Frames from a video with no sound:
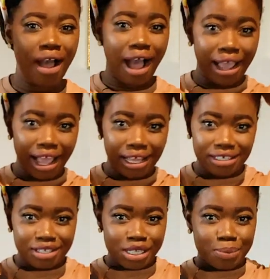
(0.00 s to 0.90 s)
I
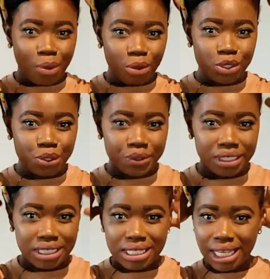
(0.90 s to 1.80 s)
added this bow to it
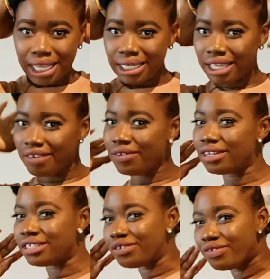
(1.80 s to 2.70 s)
just to kind of give it a
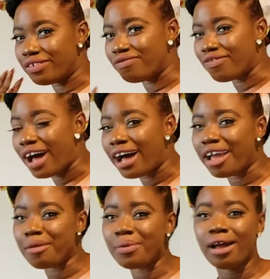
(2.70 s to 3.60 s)
different vibe.